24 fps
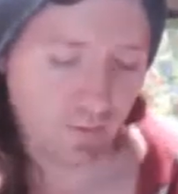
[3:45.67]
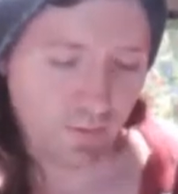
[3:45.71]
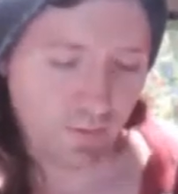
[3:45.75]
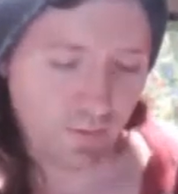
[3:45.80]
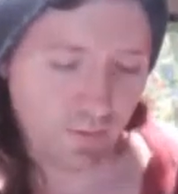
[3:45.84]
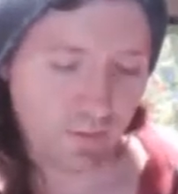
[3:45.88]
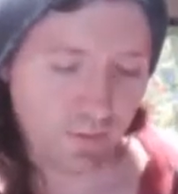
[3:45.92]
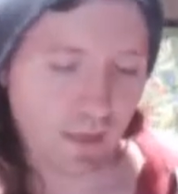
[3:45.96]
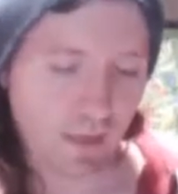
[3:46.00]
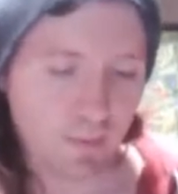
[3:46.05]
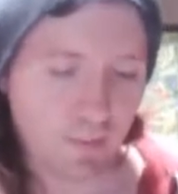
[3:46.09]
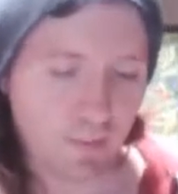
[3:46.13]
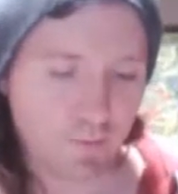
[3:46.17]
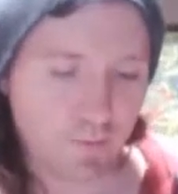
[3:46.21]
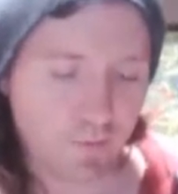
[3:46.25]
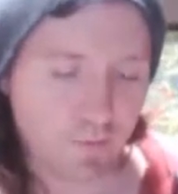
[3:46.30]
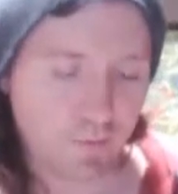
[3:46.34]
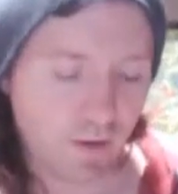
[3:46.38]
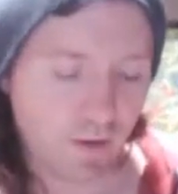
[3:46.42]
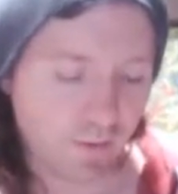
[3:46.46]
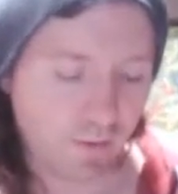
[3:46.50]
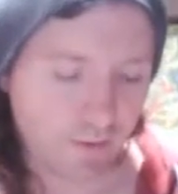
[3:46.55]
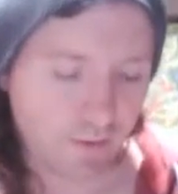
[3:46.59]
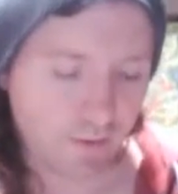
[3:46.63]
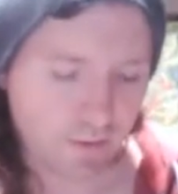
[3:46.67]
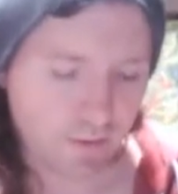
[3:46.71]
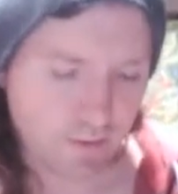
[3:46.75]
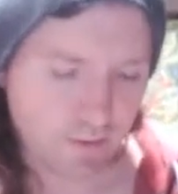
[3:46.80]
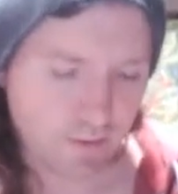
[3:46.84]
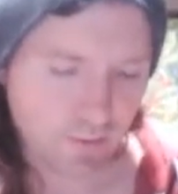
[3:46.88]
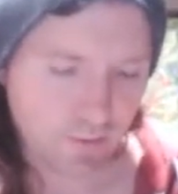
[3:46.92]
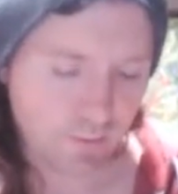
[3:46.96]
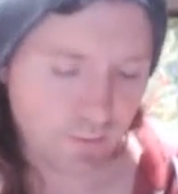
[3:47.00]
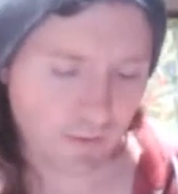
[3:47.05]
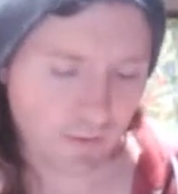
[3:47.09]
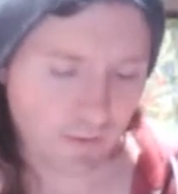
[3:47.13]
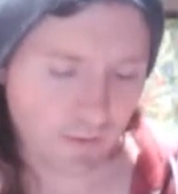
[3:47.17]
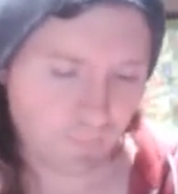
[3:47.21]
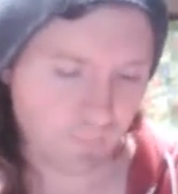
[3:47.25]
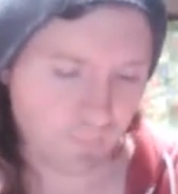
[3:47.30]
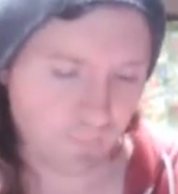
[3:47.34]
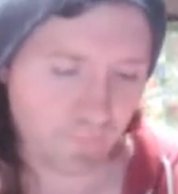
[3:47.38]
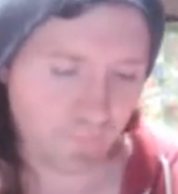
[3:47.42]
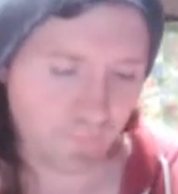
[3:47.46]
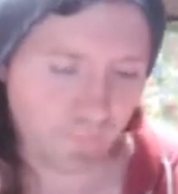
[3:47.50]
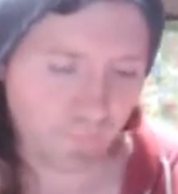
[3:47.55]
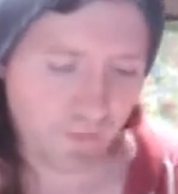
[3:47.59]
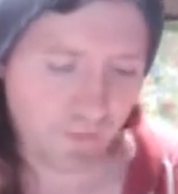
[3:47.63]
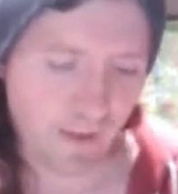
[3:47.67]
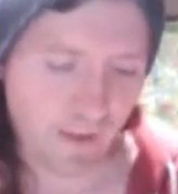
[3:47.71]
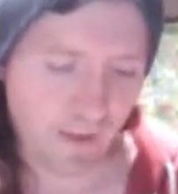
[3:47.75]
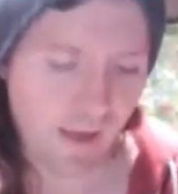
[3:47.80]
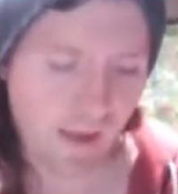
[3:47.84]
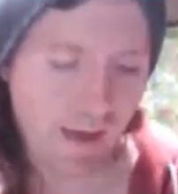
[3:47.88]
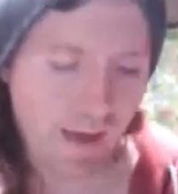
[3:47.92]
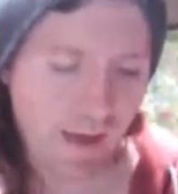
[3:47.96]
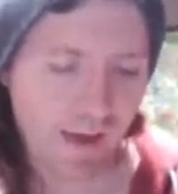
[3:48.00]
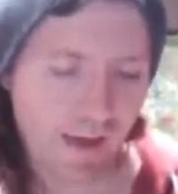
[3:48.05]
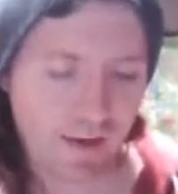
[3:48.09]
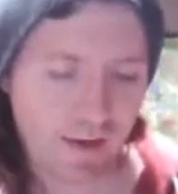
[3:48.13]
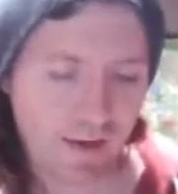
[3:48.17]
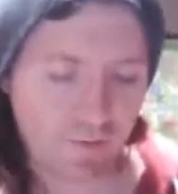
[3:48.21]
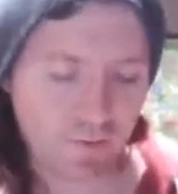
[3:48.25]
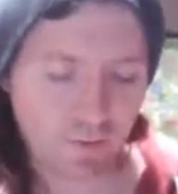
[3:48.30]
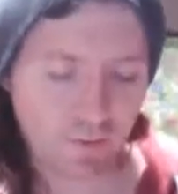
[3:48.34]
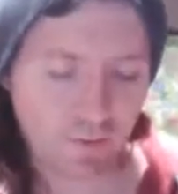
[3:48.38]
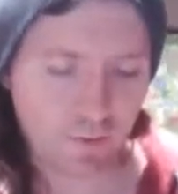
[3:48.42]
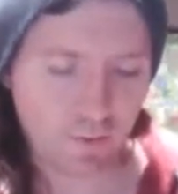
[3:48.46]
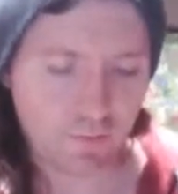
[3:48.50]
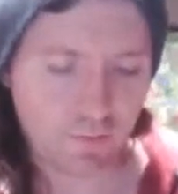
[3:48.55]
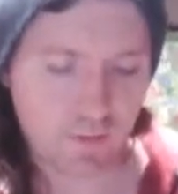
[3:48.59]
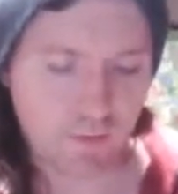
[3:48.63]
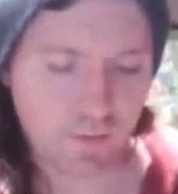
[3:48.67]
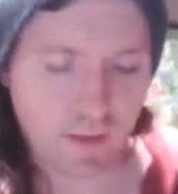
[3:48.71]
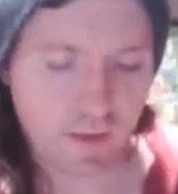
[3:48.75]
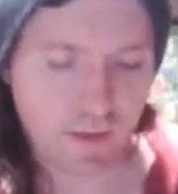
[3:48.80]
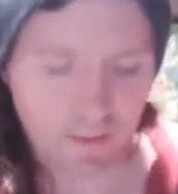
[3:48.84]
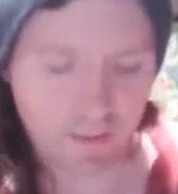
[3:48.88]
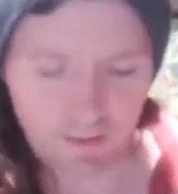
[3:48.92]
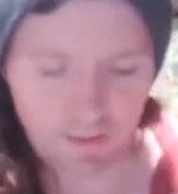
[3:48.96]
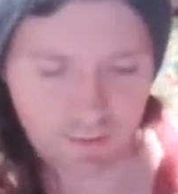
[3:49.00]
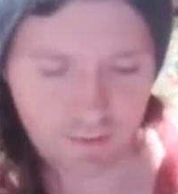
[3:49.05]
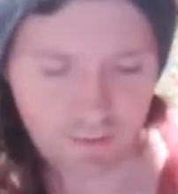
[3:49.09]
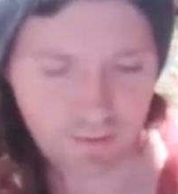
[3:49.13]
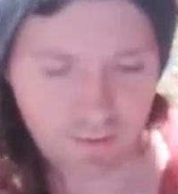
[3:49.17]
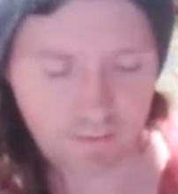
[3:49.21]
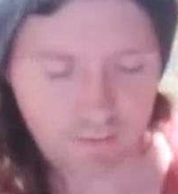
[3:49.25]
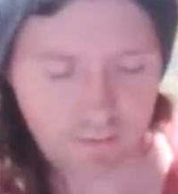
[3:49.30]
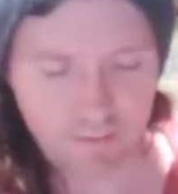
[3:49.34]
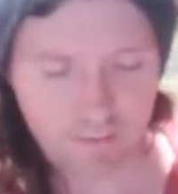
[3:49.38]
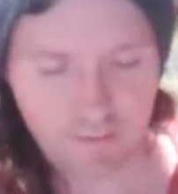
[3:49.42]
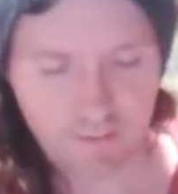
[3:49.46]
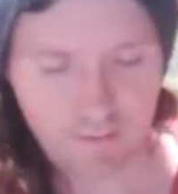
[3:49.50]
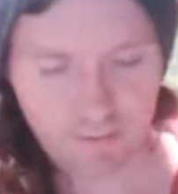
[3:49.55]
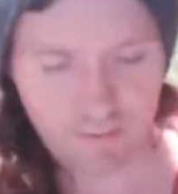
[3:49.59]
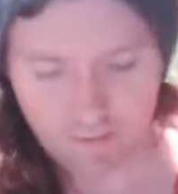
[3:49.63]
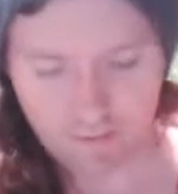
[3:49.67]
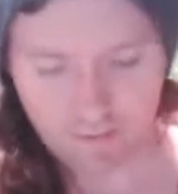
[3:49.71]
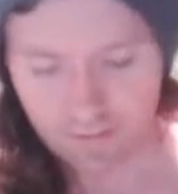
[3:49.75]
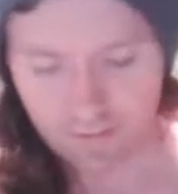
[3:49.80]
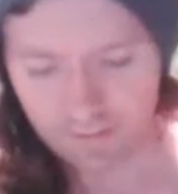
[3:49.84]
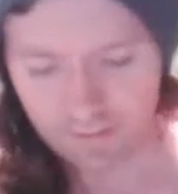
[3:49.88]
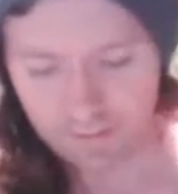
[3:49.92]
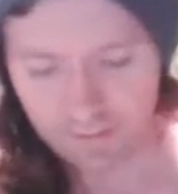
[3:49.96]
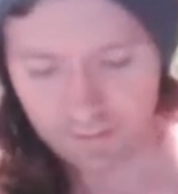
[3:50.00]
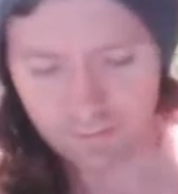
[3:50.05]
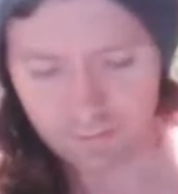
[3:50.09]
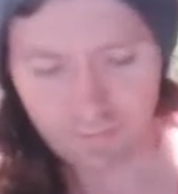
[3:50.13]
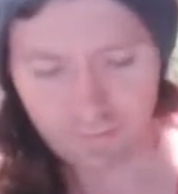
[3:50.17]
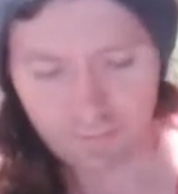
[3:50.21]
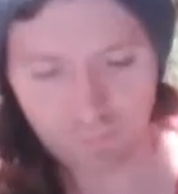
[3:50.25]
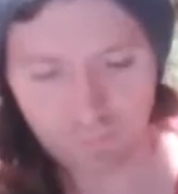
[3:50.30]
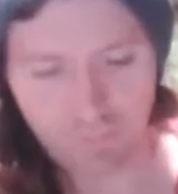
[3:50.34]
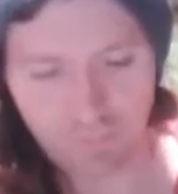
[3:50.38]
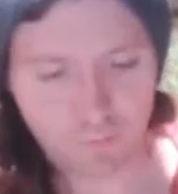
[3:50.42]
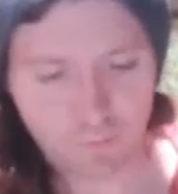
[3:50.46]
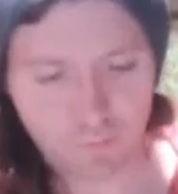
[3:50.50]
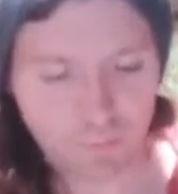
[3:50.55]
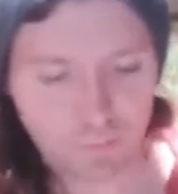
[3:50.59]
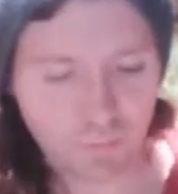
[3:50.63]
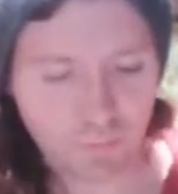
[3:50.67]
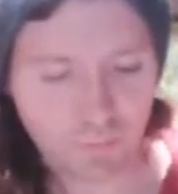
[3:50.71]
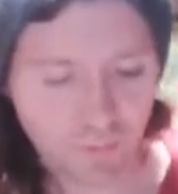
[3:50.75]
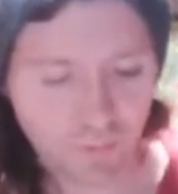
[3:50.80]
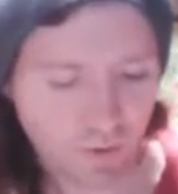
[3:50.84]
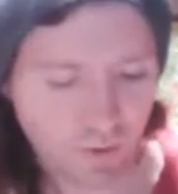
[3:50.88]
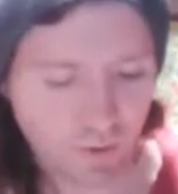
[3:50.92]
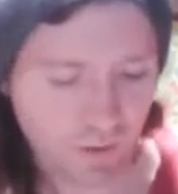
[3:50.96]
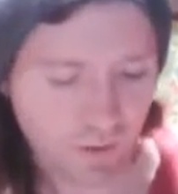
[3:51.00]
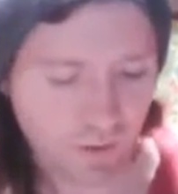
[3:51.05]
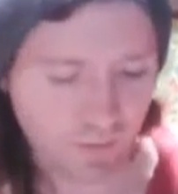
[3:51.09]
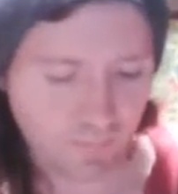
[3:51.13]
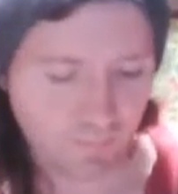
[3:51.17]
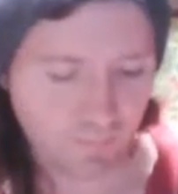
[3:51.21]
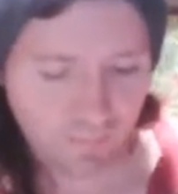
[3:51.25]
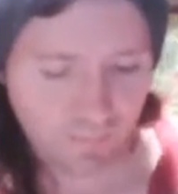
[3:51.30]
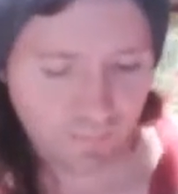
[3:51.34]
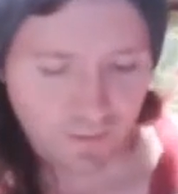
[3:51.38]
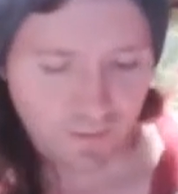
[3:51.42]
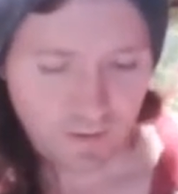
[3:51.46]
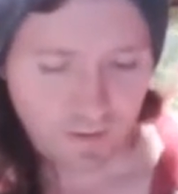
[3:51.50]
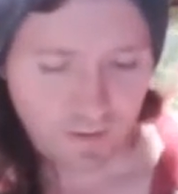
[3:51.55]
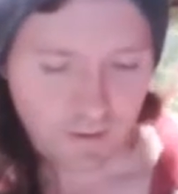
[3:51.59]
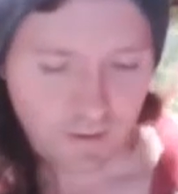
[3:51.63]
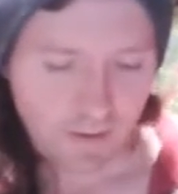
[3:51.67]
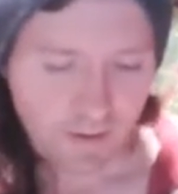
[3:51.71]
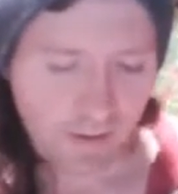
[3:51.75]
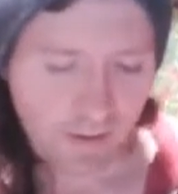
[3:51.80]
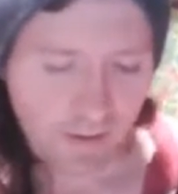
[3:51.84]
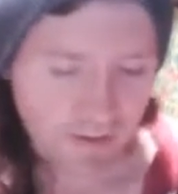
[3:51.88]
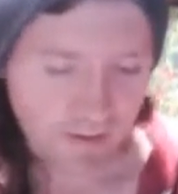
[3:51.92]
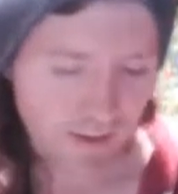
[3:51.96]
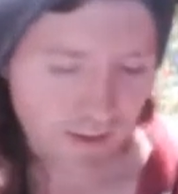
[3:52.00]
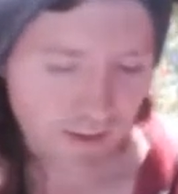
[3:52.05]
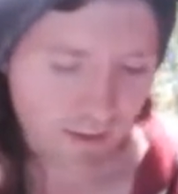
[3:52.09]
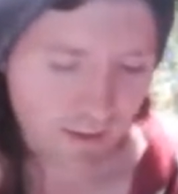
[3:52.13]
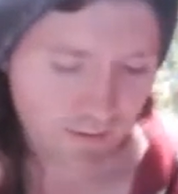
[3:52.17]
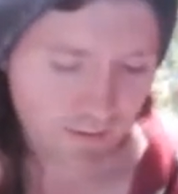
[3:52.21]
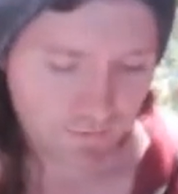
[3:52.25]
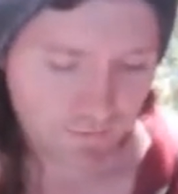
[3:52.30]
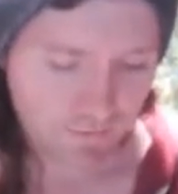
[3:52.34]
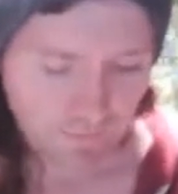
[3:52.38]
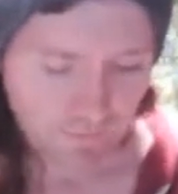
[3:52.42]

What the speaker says: type of knowledge that we have already when we're born. And then